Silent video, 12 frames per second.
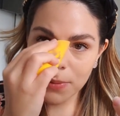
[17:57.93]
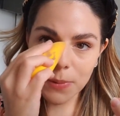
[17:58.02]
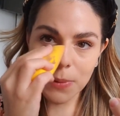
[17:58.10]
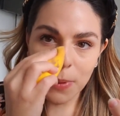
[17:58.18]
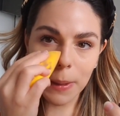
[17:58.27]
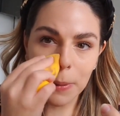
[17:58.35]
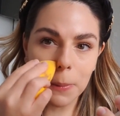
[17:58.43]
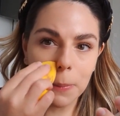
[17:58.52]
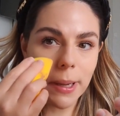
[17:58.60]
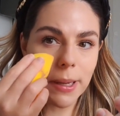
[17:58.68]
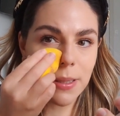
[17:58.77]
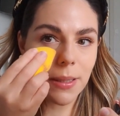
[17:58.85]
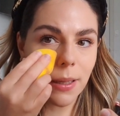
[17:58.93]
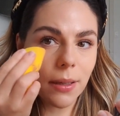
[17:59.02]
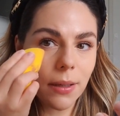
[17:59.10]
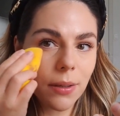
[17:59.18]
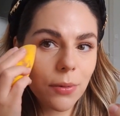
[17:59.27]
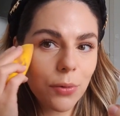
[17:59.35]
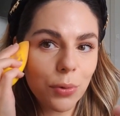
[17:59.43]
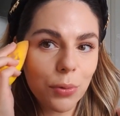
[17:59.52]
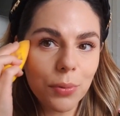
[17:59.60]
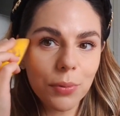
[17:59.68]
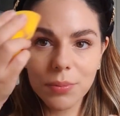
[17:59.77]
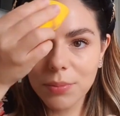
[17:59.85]
try your best like to
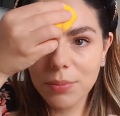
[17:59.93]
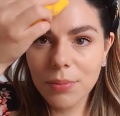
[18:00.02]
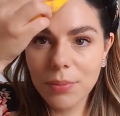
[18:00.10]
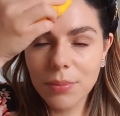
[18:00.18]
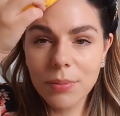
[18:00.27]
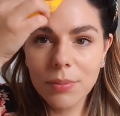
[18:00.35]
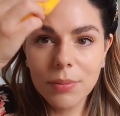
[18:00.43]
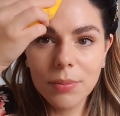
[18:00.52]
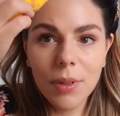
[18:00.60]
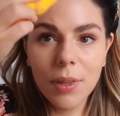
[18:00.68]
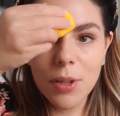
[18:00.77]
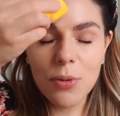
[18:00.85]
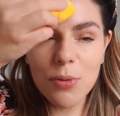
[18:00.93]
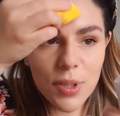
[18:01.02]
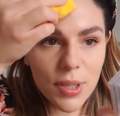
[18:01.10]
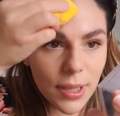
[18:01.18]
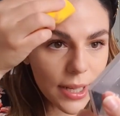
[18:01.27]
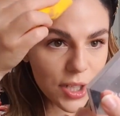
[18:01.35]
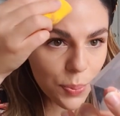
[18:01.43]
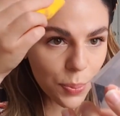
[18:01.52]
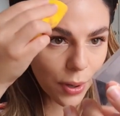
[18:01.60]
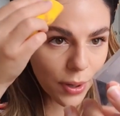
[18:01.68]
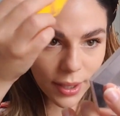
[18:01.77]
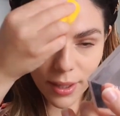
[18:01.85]
use less
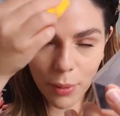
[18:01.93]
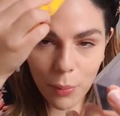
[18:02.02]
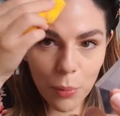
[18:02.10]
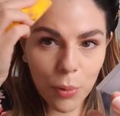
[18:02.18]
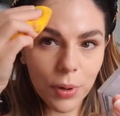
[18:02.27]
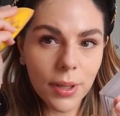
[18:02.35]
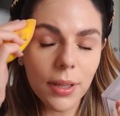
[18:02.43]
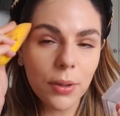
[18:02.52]
product and work it